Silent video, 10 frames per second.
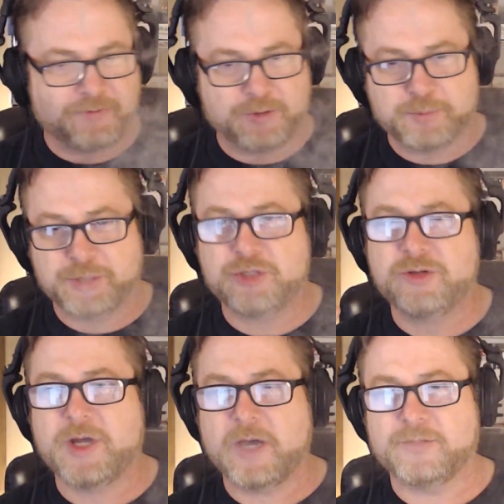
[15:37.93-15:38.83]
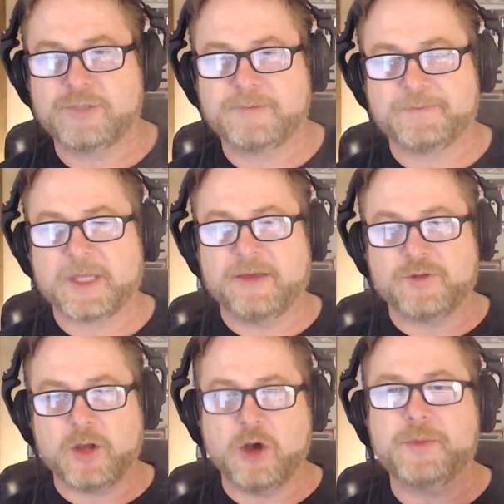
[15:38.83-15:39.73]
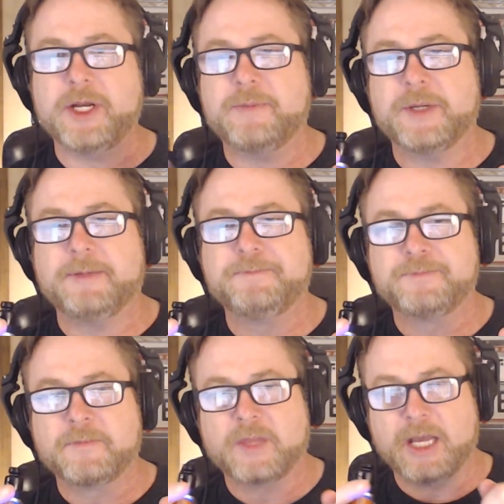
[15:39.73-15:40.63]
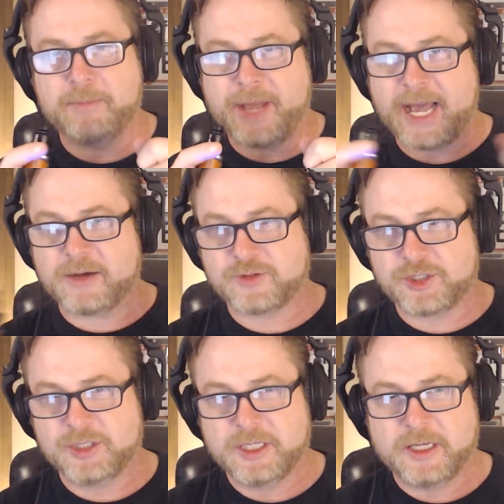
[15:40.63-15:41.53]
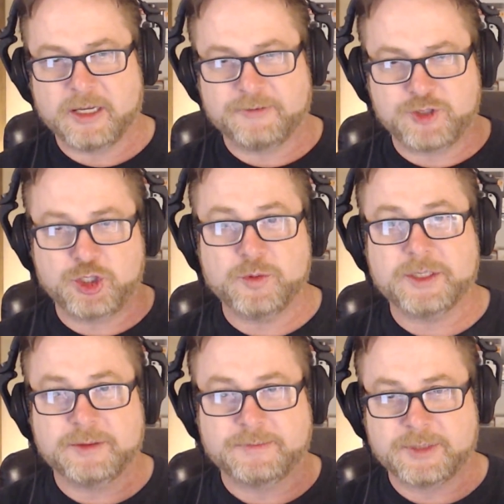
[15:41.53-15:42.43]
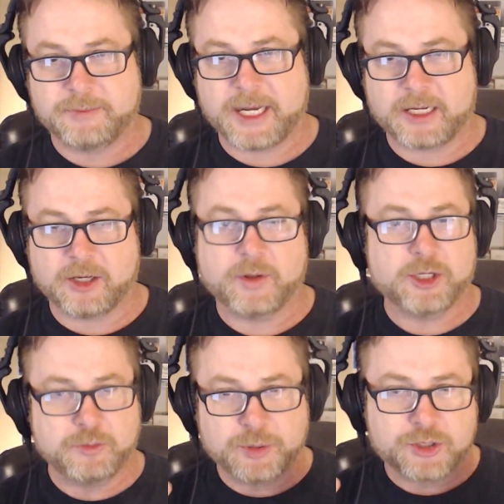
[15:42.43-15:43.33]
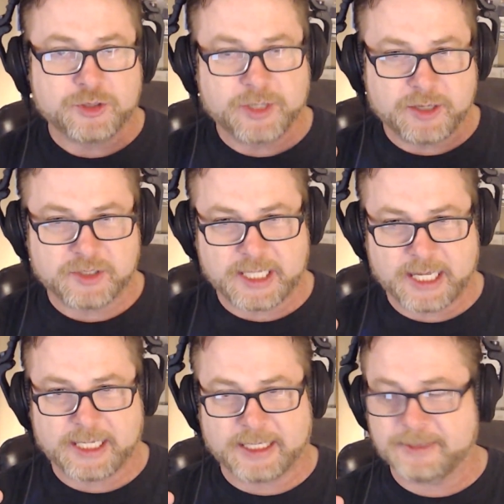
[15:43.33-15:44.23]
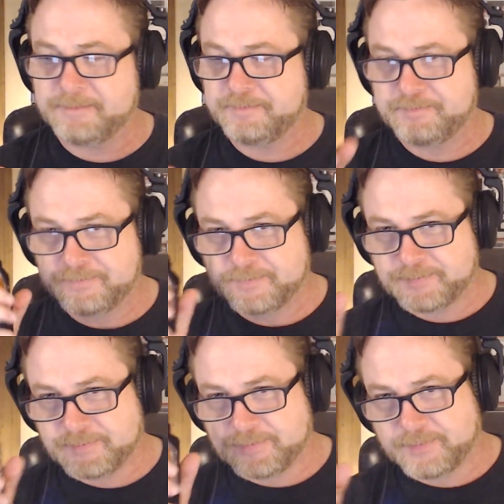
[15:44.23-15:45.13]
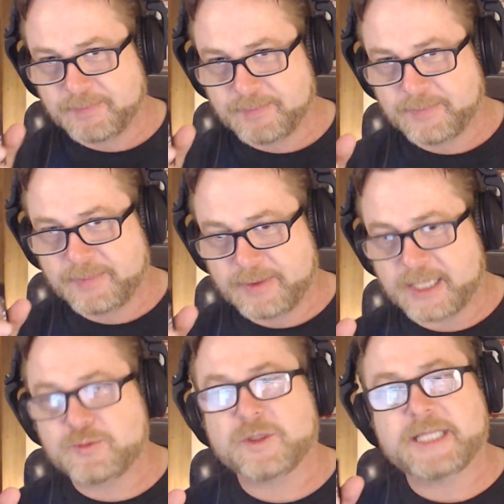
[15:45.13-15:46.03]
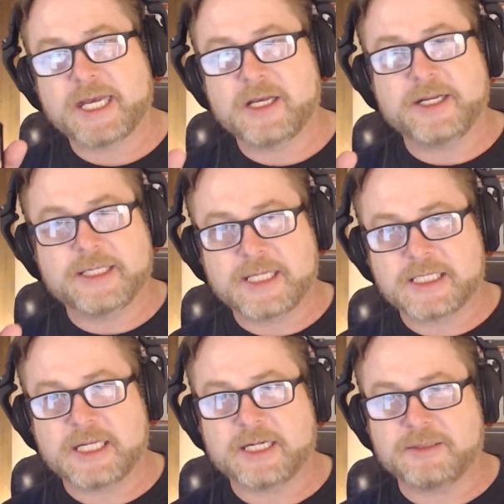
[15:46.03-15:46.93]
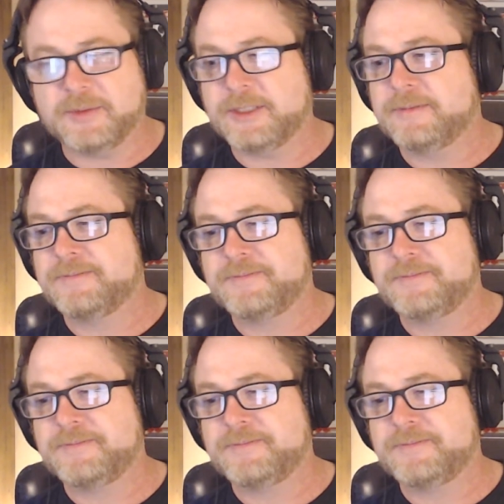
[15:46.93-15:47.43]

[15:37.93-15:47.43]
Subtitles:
If you put your nose, if you open up a pouch of chewing tobacco and you put your nose down in it, that's what that honey tastes like to me.